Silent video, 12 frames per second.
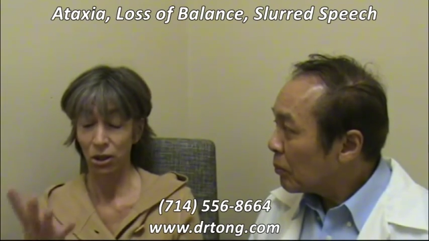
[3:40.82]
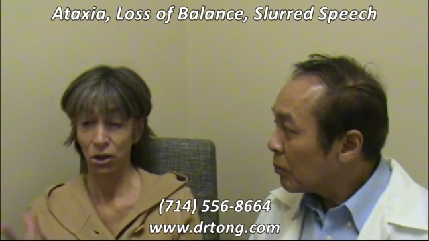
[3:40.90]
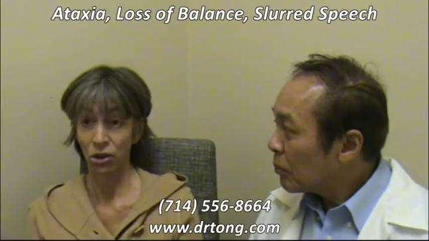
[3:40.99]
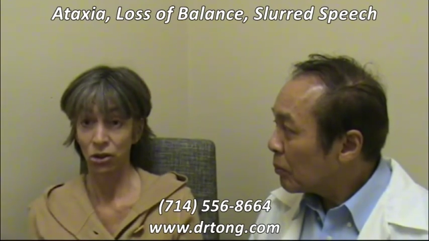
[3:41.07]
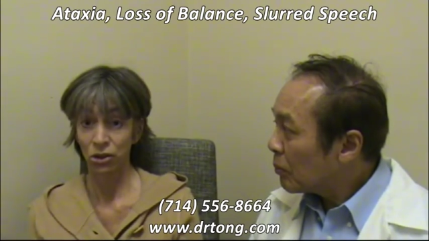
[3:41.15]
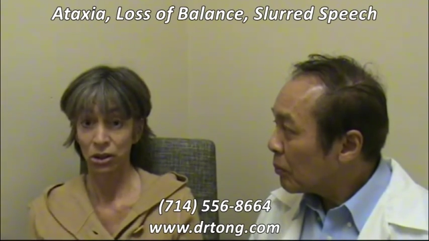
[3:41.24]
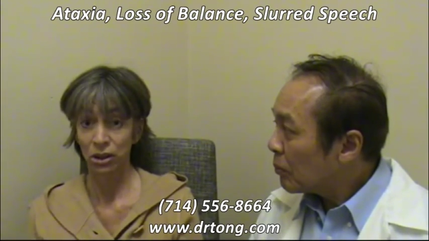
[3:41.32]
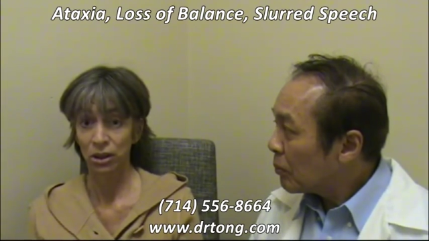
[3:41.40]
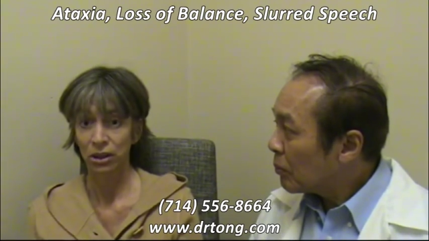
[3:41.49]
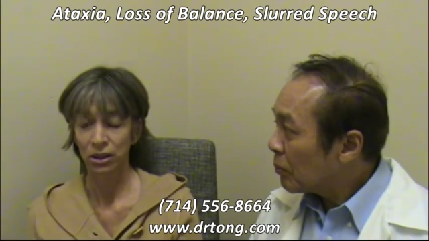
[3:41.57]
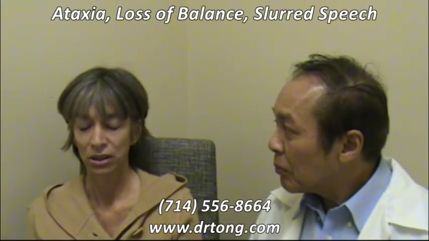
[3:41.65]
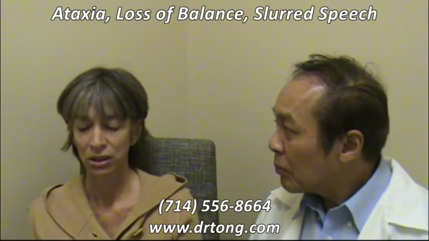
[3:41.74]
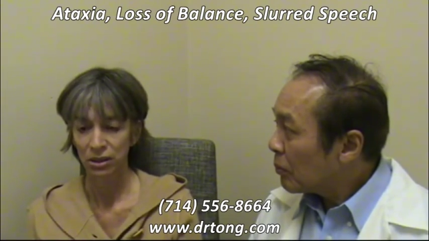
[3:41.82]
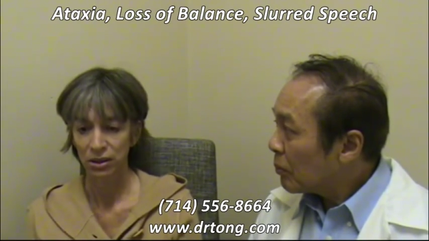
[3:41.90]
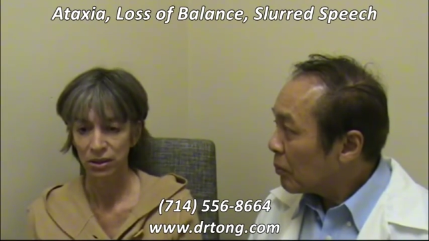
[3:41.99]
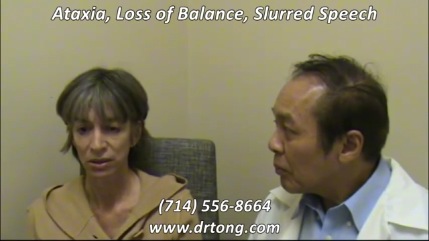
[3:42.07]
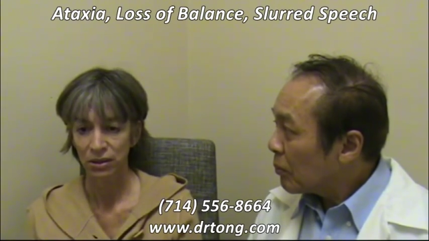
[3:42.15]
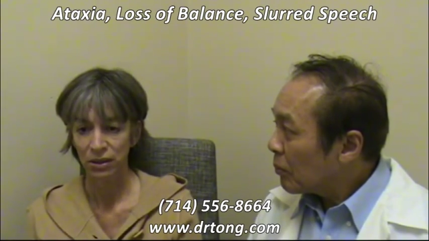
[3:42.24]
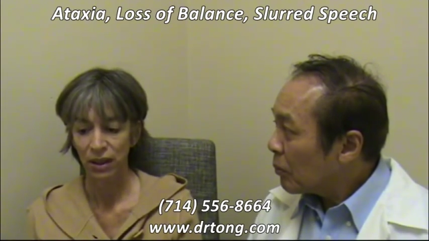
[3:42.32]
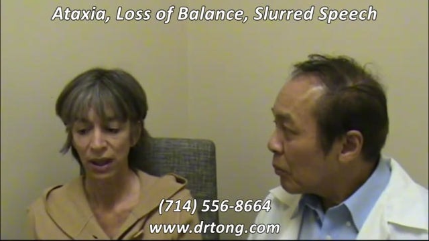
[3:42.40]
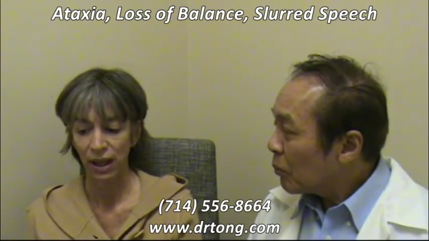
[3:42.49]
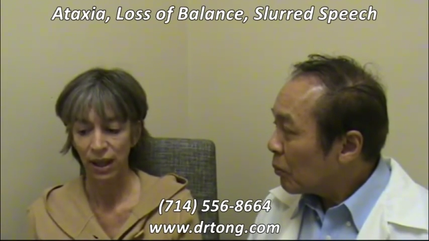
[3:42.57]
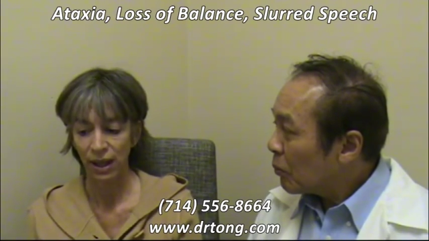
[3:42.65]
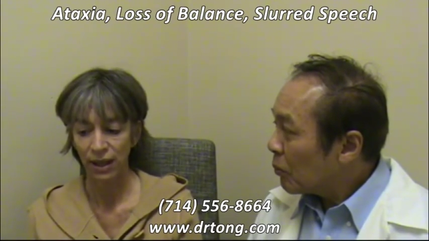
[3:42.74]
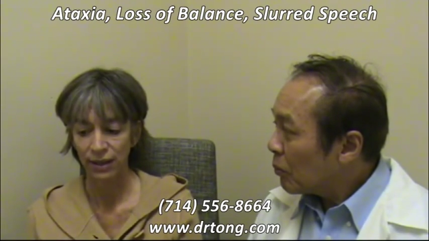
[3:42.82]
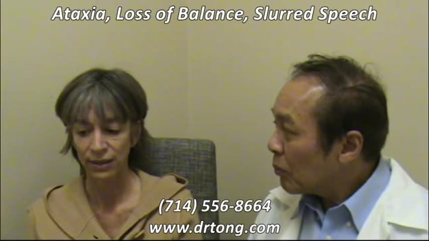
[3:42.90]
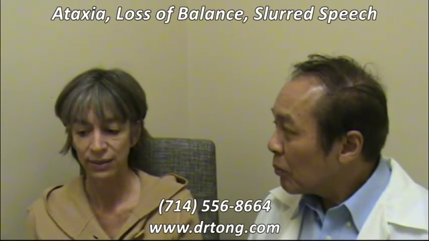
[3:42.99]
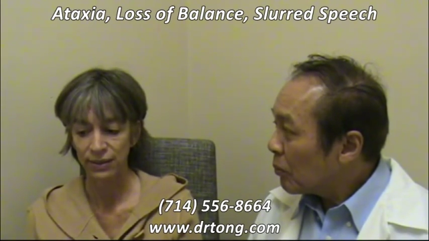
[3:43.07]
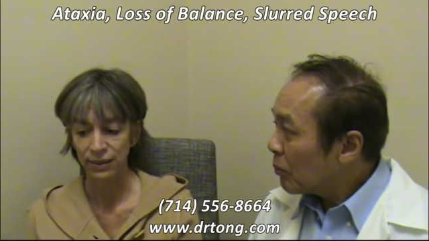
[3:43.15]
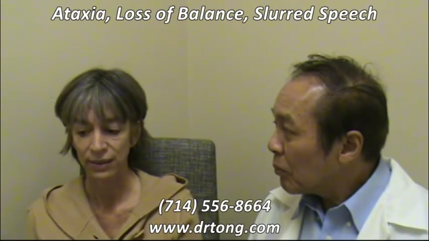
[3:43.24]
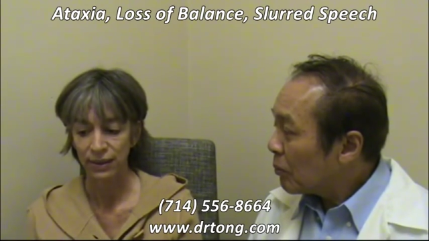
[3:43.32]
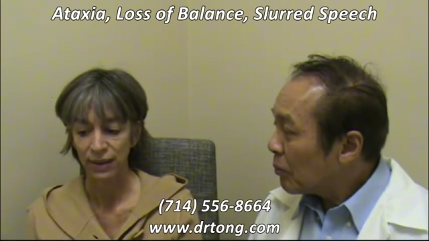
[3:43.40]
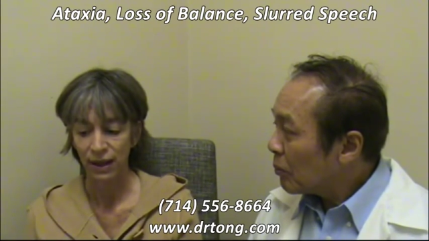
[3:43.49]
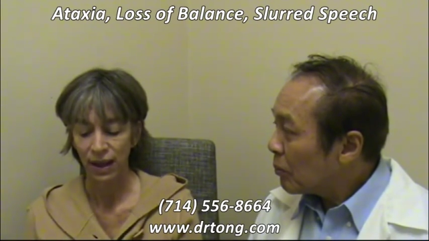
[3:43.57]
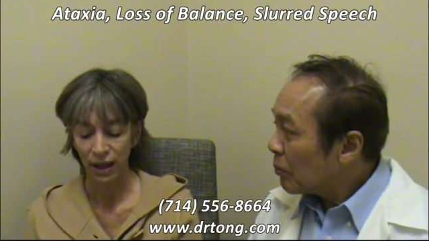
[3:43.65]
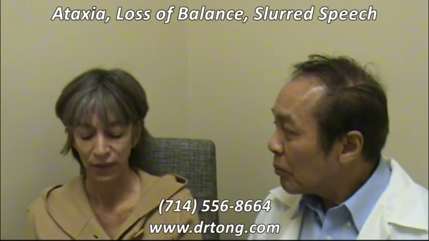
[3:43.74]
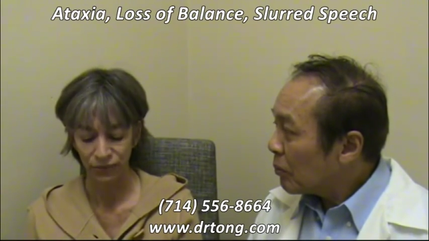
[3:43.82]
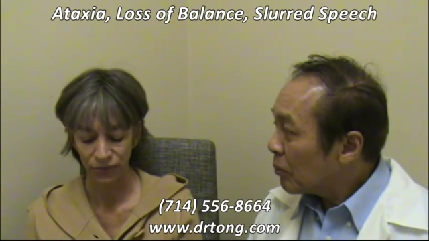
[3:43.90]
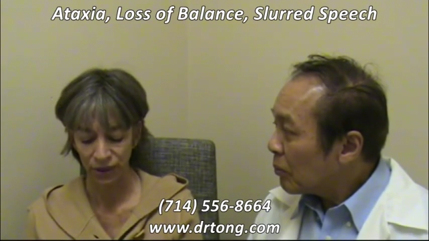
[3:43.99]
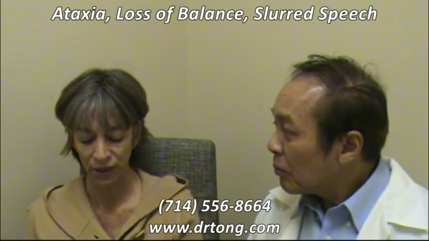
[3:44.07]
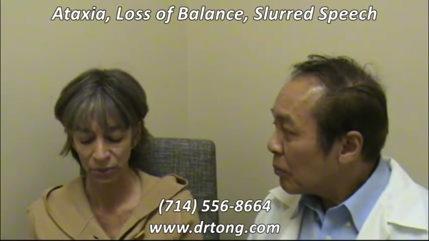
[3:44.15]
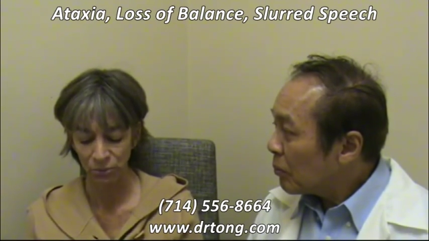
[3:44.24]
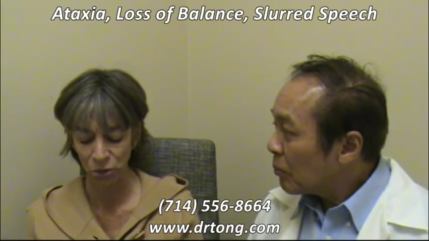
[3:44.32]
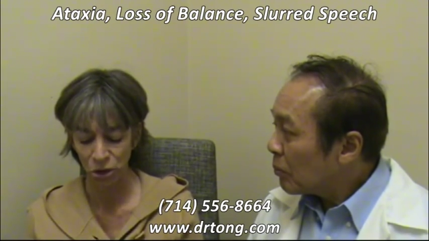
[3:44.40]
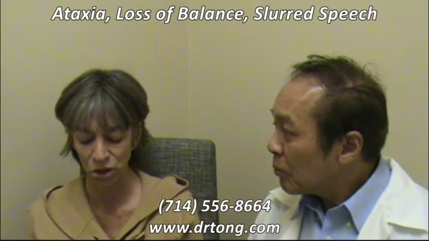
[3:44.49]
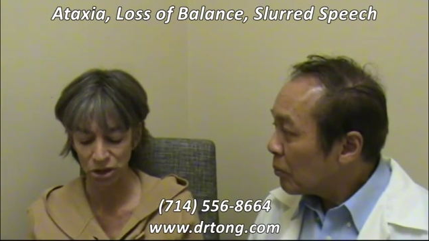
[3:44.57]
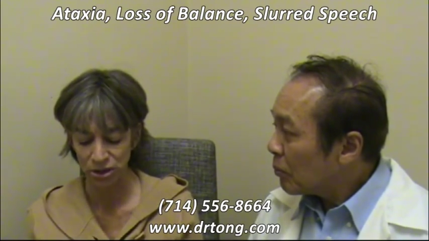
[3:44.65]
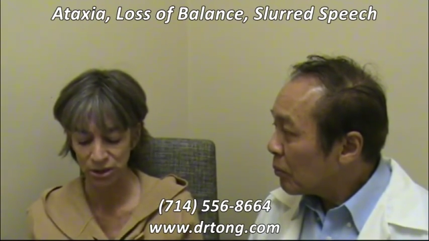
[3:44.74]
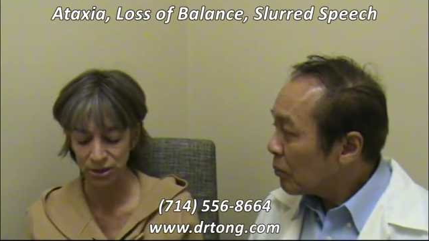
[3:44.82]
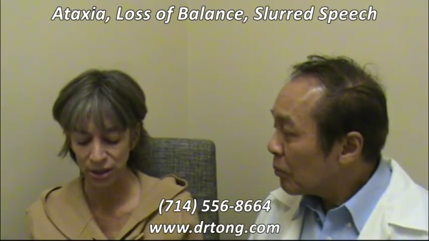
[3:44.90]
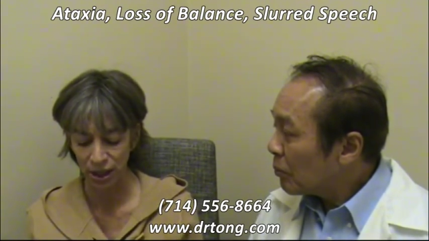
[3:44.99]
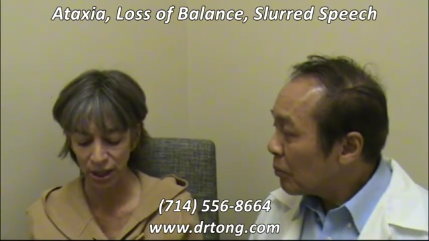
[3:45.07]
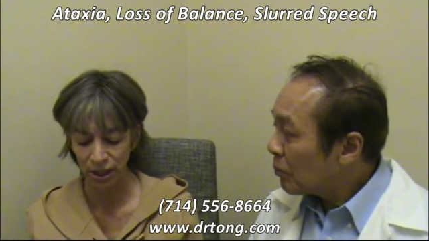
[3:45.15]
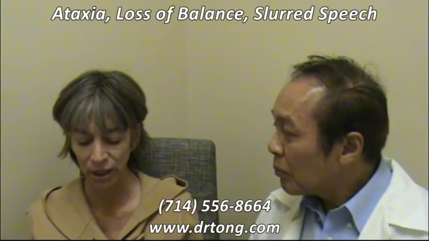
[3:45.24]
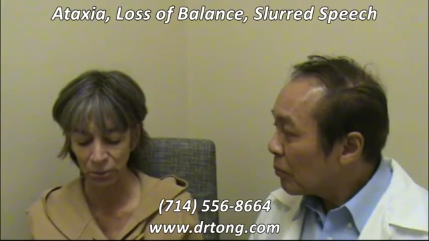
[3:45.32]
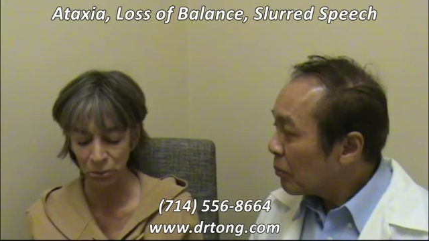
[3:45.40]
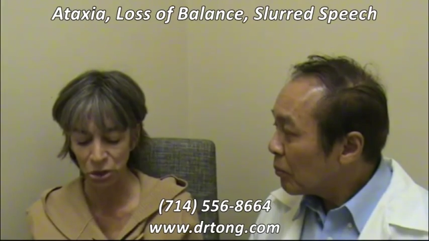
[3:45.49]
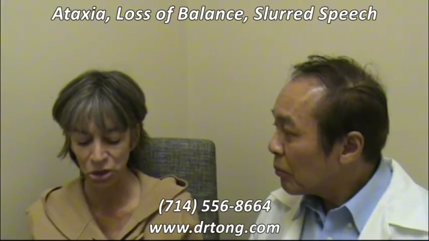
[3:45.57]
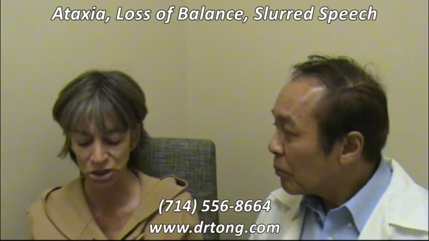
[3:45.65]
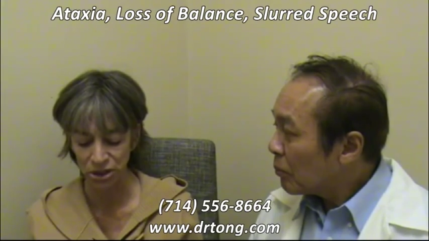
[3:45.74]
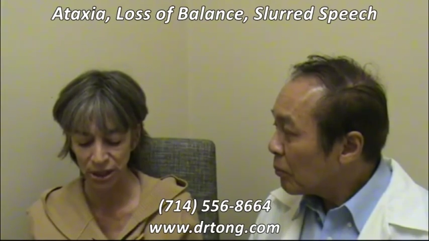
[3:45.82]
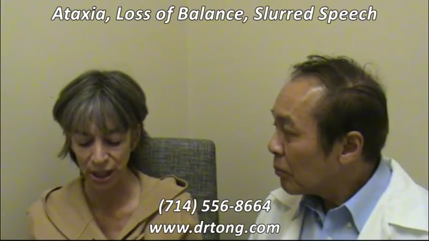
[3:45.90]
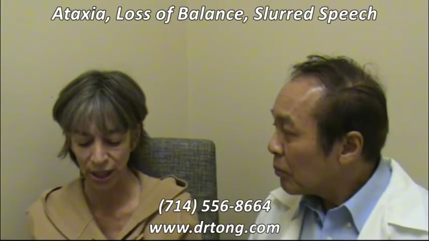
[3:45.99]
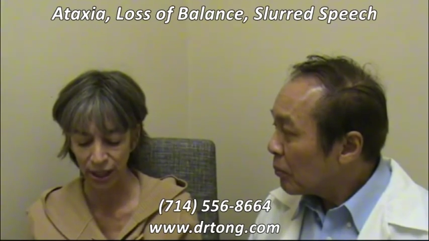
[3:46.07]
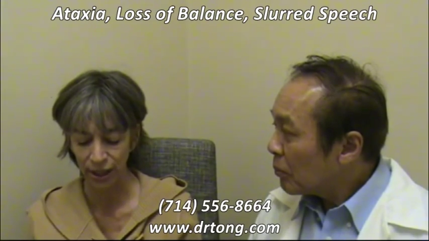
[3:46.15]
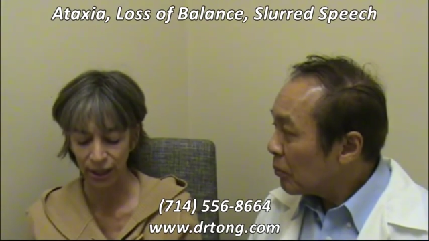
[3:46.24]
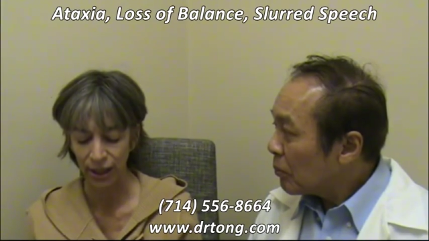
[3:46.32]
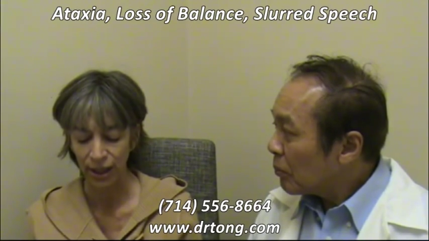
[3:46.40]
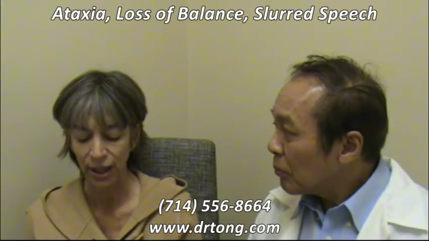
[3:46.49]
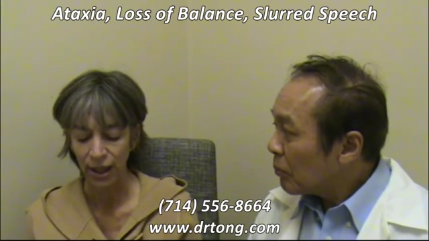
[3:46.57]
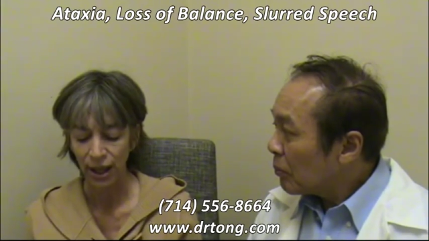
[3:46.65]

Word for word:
Speaker 1: alert, and I feel a little more steady,